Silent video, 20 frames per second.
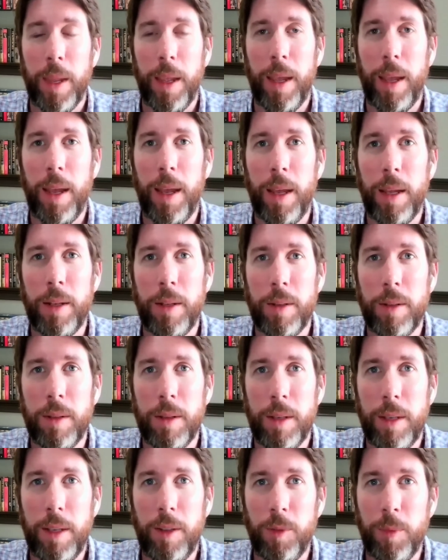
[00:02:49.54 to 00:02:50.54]
and
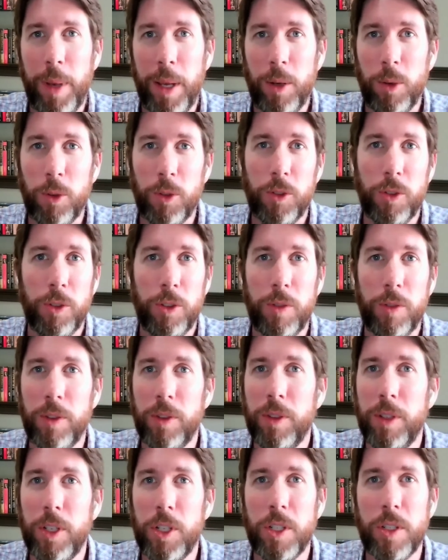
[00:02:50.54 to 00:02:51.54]
that he's made all sorts of
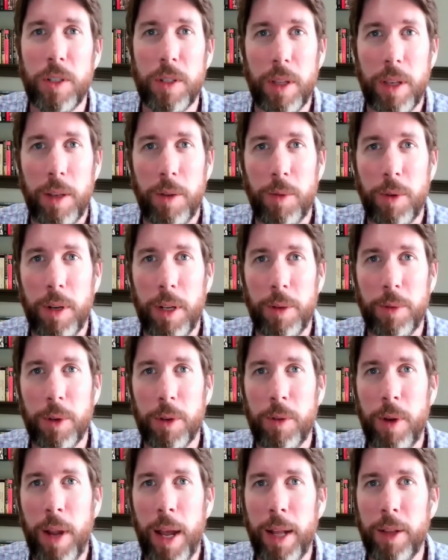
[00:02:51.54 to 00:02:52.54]
decisions that he really
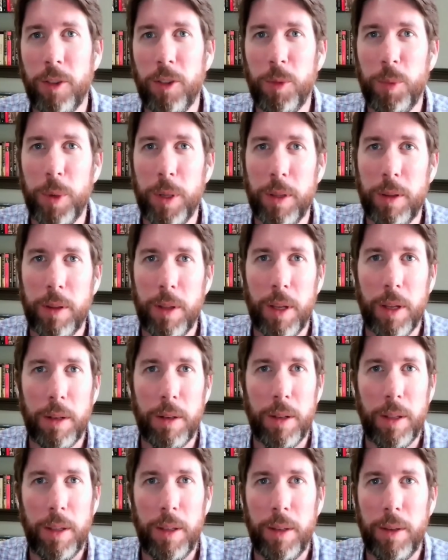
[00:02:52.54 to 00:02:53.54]
regrets, but that
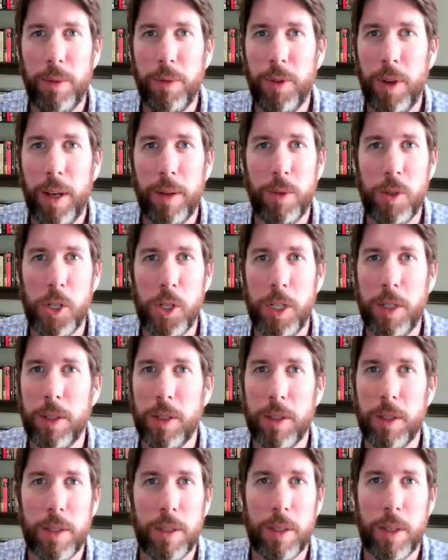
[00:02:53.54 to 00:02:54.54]
he found
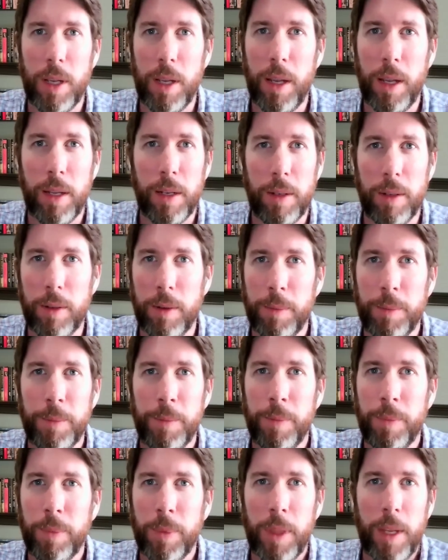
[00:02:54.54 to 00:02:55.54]
Jesus and
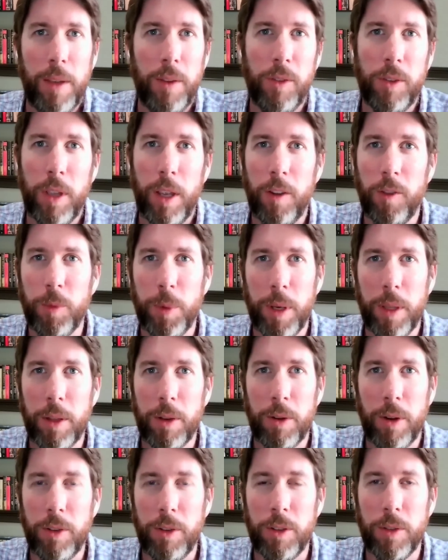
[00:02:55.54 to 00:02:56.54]
he's saved by the
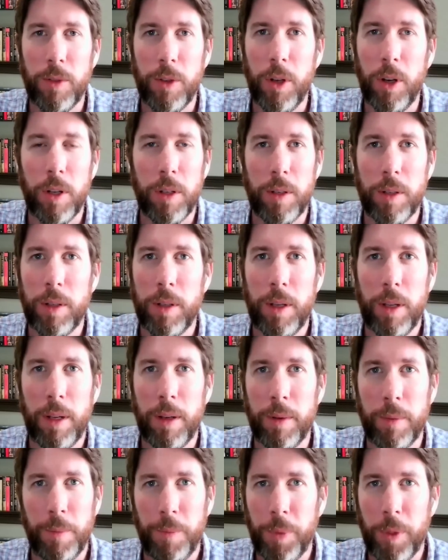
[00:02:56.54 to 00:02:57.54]
grace of God.
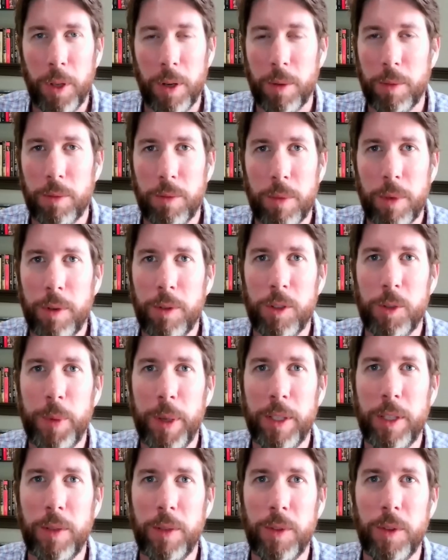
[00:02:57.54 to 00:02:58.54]
And,
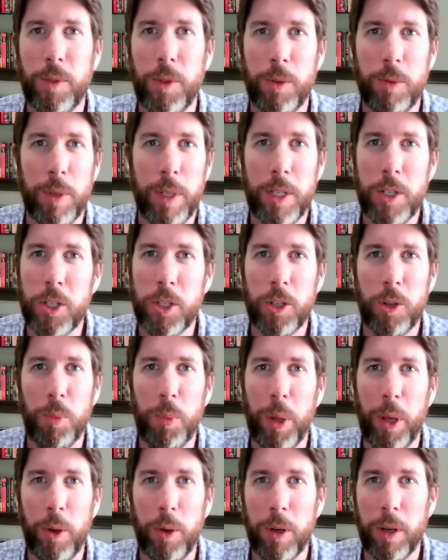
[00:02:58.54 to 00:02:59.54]
irrespective of the religious
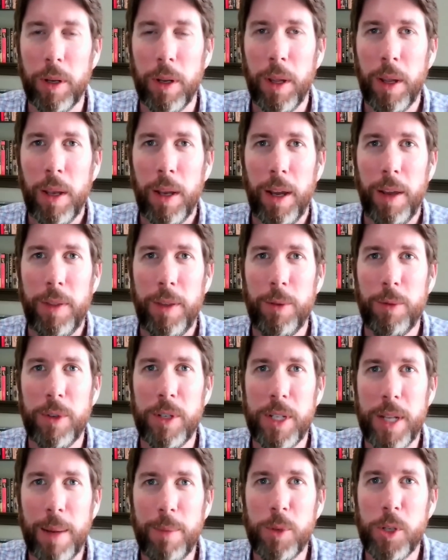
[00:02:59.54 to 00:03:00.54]
component, I think
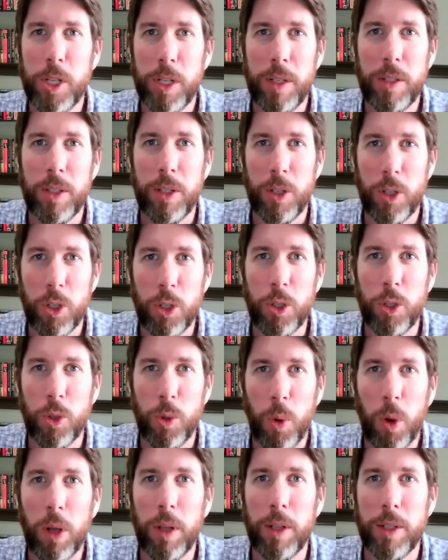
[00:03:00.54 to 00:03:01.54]
redemption is a
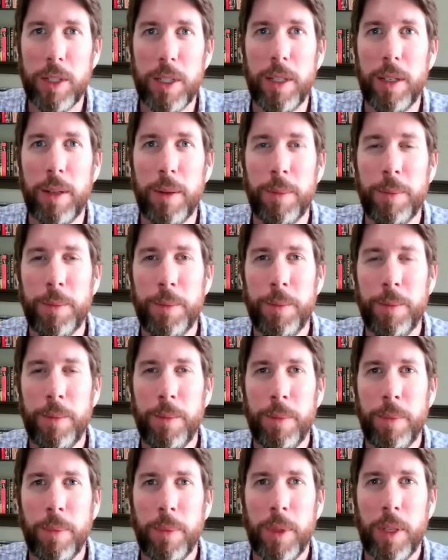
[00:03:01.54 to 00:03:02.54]
good quality
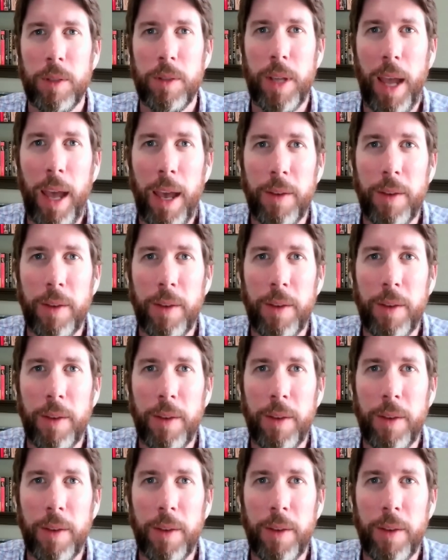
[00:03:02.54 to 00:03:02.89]
to